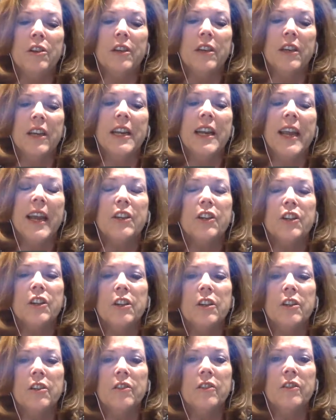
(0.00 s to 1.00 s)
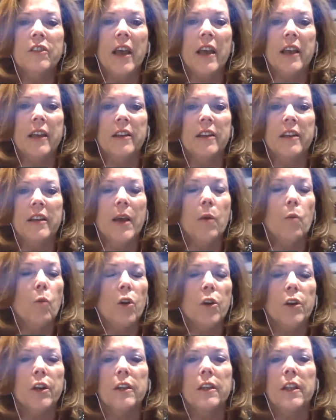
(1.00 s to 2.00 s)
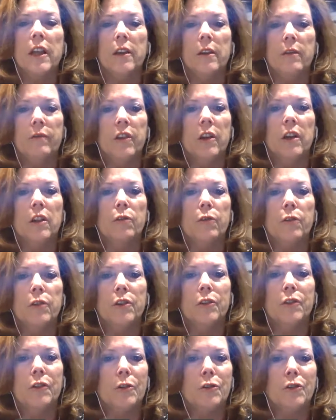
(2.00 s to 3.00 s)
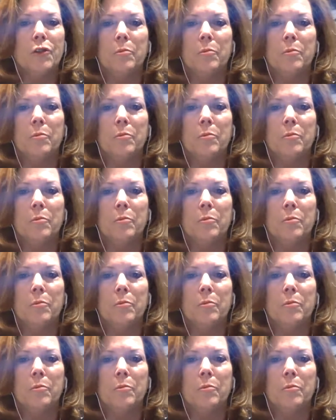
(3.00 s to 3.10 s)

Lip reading: connections and networking that you've done through your social